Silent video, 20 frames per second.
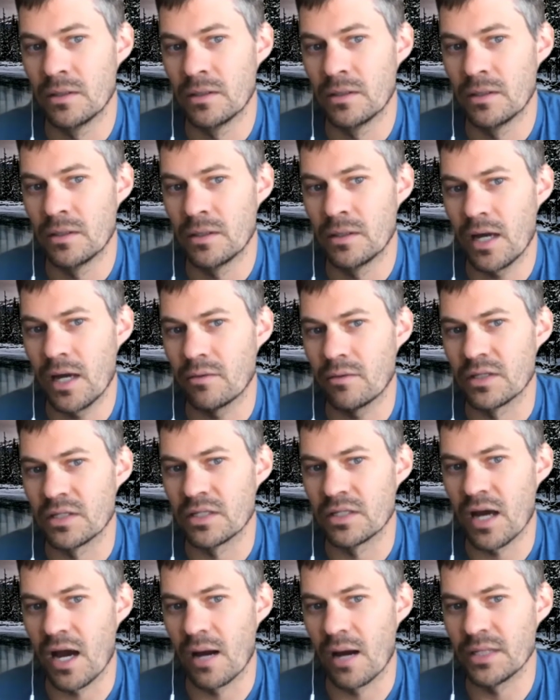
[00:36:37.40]
Henry
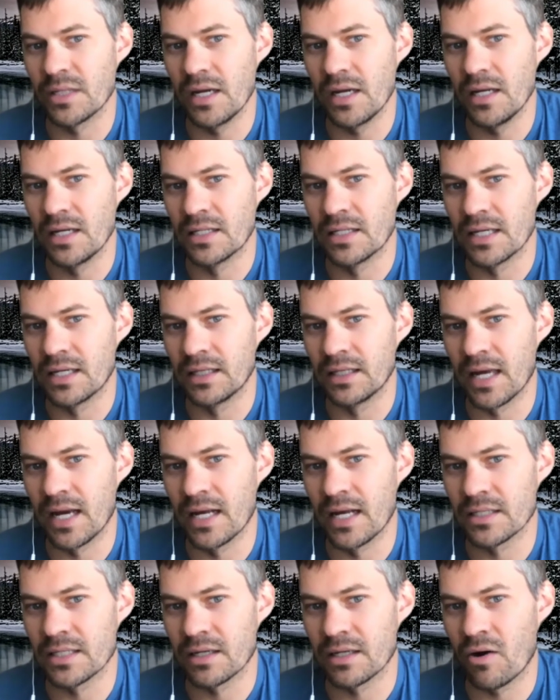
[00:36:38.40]
stopped eating to
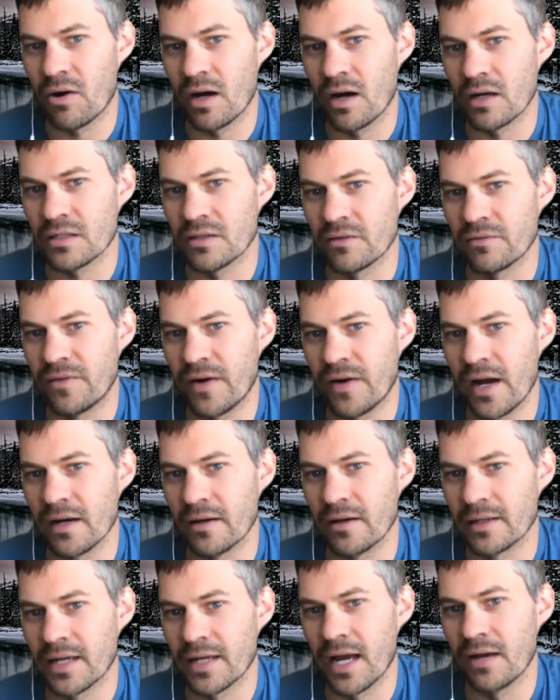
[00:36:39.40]
glance across the fire
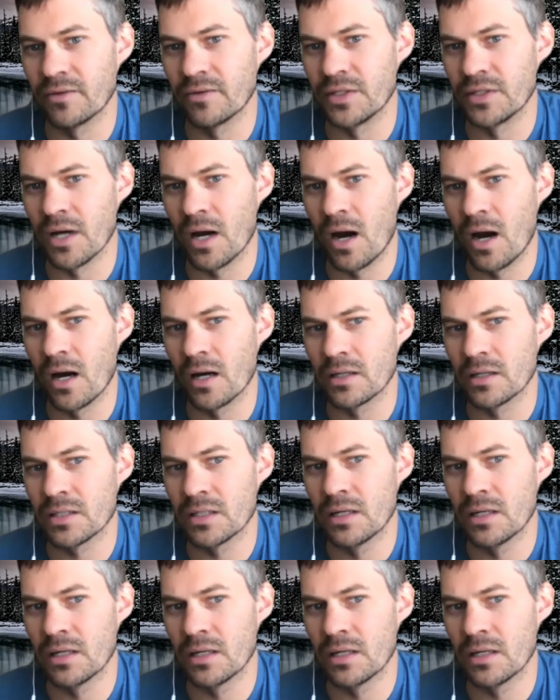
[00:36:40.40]
and count the dogs.